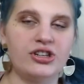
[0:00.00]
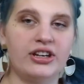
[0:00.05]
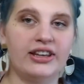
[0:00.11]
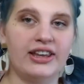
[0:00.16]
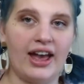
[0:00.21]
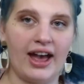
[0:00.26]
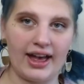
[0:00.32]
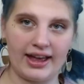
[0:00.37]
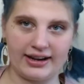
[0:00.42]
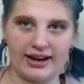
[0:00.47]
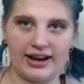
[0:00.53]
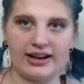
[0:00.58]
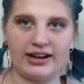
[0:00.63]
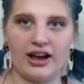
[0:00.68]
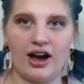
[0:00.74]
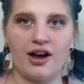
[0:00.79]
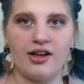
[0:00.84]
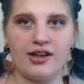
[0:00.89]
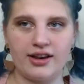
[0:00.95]
it again and
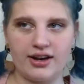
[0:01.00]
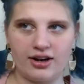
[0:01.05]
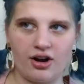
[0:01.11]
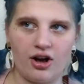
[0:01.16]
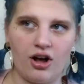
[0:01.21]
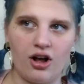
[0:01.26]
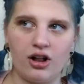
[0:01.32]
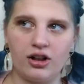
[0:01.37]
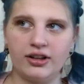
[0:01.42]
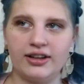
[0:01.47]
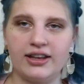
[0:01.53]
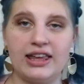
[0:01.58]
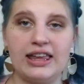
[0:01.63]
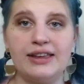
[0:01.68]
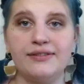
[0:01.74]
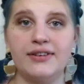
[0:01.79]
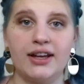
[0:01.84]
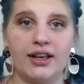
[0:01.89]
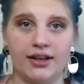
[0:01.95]
got it all
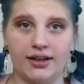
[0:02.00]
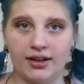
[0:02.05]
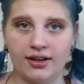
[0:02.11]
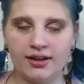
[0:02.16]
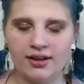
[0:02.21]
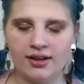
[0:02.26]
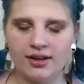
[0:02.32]
even.